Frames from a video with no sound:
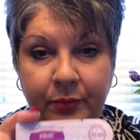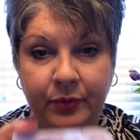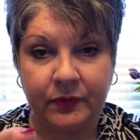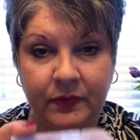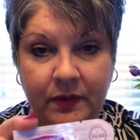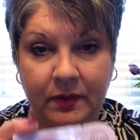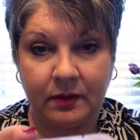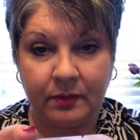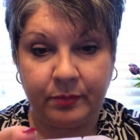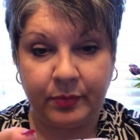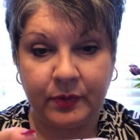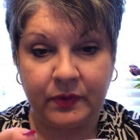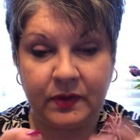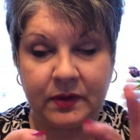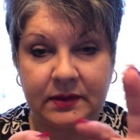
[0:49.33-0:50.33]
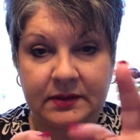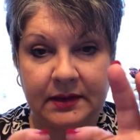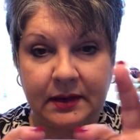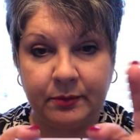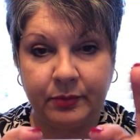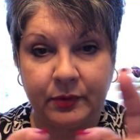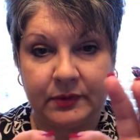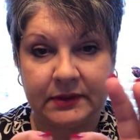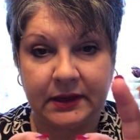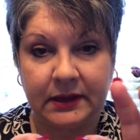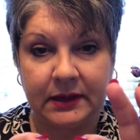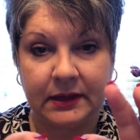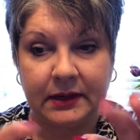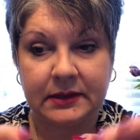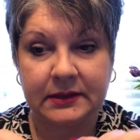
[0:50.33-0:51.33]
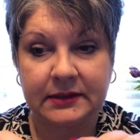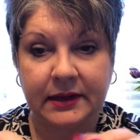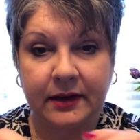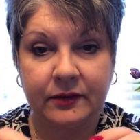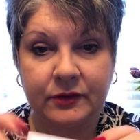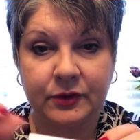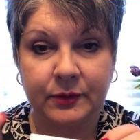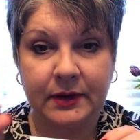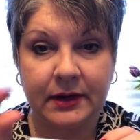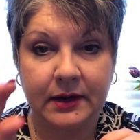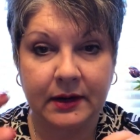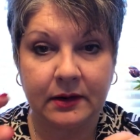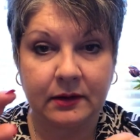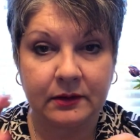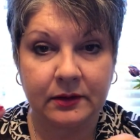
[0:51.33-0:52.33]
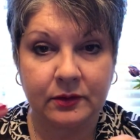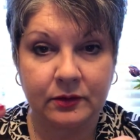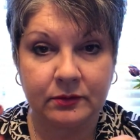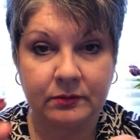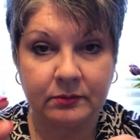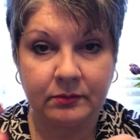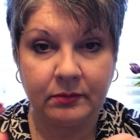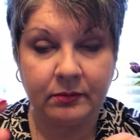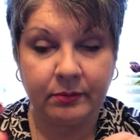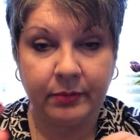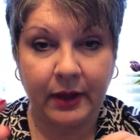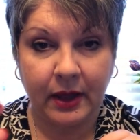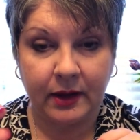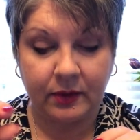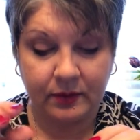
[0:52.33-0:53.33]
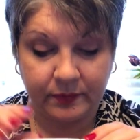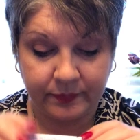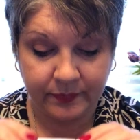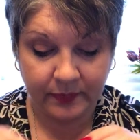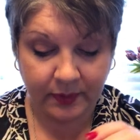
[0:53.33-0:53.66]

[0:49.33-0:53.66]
put the samples in instead of doing it in a little bottle.